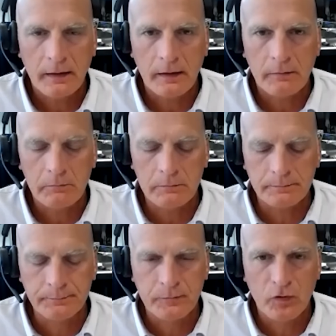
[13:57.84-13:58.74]
and
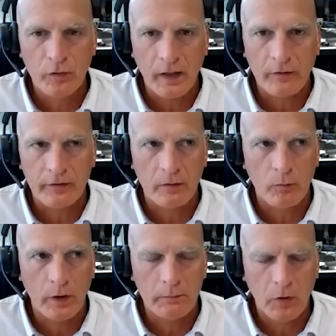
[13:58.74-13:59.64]

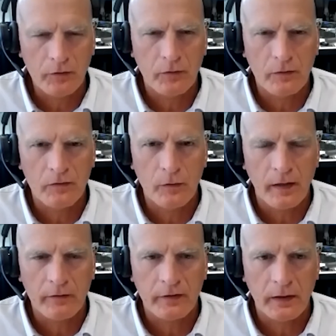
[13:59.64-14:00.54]
2001, most of those
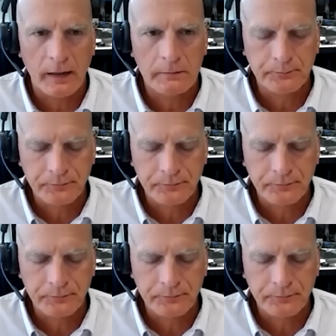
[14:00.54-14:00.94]
2008.